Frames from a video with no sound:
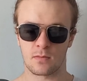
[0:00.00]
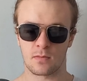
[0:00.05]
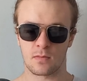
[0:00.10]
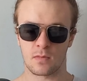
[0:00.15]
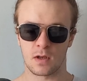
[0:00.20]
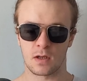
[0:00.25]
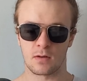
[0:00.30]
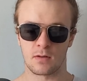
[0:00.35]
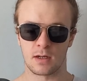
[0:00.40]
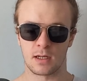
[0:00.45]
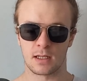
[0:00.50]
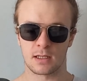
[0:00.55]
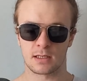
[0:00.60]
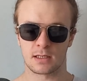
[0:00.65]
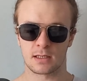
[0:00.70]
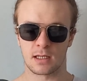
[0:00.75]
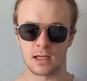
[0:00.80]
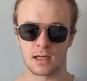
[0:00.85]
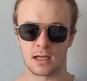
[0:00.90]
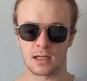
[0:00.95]
ingredients
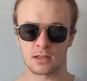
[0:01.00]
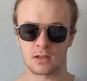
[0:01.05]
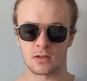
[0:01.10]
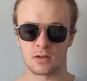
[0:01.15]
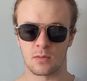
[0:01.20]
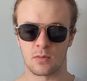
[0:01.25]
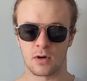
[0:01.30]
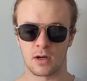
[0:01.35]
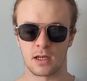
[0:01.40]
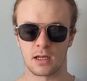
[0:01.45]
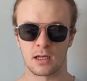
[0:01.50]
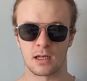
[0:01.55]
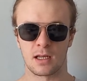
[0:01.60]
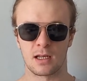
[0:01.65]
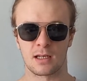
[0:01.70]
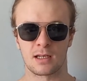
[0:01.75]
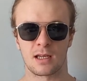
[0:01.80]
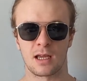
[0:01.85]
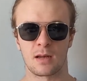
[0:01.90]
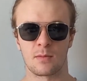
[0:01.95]
that act on your brain,
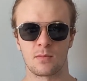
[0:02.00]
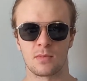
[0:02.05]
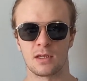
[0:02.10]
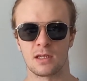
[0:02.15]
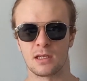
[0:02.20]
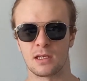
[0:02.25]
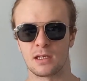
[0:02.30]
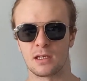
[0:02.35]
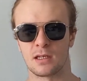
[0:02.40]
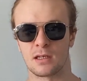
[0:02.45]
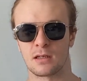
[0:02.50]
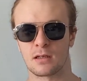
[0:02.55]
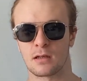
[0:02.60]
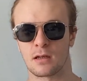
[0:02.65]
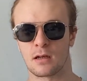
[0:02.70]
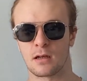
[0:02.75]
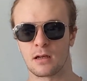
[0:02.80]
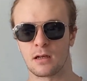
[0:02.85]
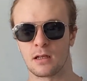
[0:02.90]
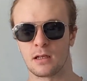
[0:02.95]
it can be
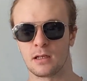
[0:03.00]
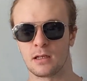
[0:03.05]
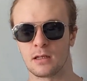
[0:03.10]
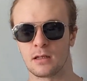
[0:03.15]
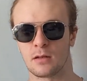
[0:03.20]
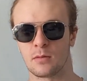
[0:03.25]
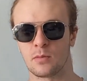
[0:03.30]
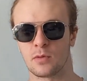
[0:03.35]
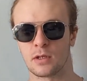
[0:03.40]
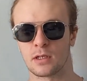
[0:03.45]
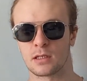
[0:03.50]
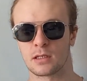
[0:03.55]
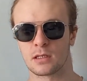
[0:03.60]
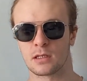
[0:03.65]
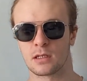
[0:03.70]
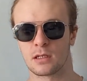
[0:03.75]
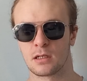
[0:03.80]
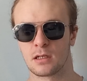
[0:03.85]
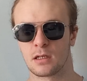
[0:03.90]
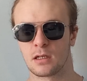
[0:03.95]
a little bit
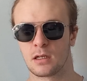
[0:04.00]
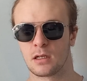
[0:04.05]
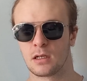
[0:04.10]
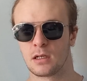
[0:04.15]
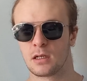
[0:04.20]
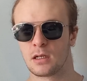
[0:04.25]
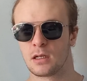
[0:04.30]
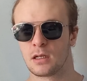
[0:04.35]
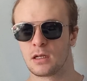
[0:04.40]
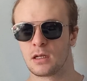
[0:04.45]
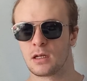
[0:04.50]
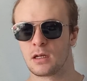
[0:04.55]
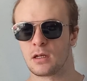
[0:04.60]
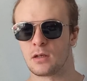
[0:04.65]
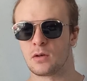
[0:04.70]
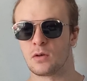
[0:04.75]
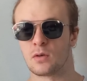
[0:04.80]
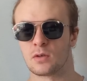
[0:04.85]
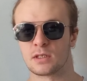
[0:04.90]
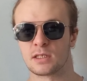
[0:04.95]

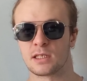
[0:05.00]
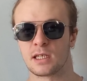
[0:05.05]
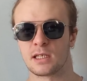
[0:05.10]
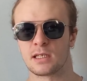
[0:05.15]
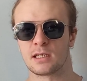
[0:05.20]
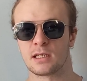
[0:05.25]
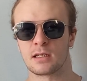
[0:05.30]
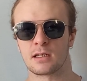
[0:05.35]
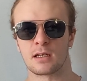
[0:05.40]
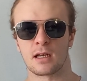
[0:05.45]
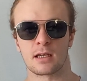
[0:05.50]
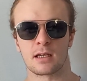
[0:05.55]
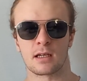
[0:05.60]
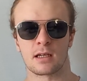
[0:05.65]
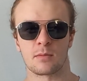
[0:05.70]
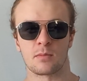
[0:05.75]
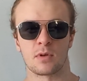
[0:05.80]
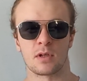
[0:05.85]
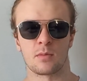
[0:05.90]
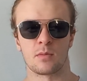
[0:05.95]
nauseating, like it
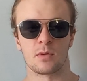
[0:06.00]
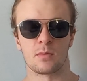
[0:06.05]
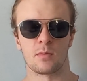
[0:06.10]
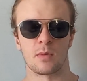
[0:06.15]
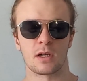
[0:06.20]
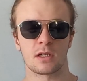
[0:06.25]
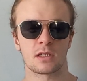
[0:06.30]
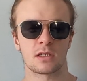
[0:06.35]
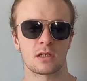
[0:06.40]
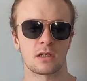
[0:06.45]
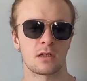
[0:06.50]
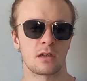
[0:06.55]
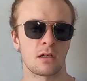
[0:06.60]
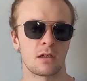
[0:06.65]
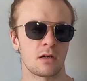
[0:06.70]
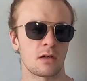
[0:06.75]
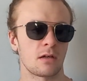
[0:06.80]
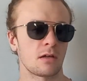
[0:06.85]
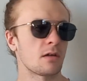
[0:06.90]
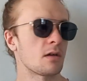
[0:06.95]
can be a bit much.
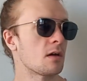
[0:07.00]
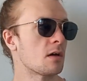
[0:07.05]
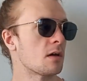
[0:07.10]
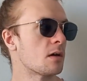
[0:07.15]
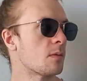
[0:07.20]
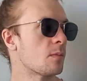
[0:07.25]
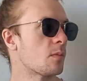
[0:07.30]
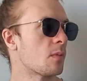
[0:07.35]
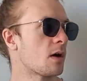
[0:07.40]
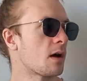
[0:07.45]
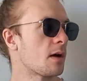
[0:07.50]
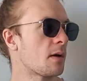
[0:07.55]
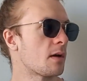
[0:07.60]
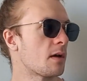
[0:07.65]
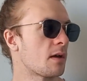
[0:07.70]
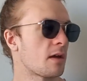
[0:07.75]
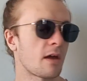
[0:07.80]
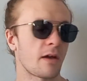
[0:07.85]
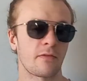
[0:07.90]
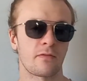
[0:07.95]
I
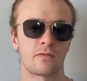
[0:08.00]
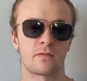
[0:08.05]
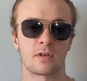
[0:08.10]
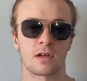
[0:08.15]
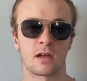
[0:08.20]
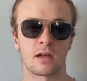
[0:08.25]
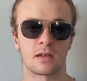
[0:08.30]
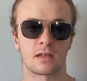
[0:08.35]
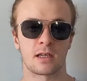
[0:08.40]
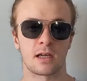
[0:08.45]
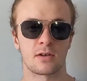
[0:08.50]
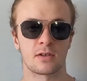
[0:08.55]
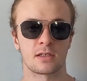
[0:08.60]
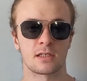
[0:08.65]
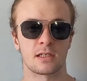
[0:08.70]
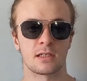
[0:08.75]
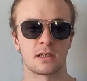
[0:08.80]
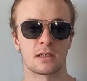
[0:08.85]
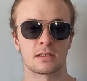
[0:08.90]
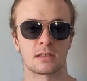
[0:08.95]
have
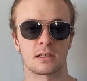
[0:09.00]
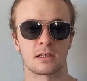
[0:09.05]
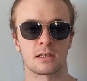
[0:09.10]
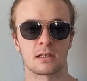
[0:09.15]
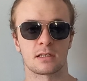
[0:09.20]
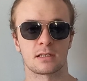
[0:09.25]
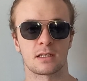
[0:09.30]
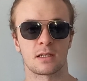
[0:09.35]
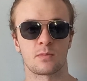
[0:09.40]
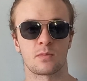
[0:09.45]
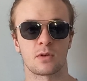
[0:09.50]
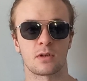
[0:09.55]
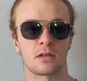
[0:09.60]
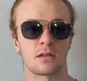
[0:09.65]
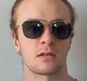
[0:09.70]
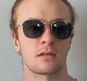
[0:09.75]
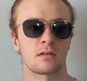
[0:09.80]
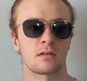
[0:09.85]
tyrosine as a separate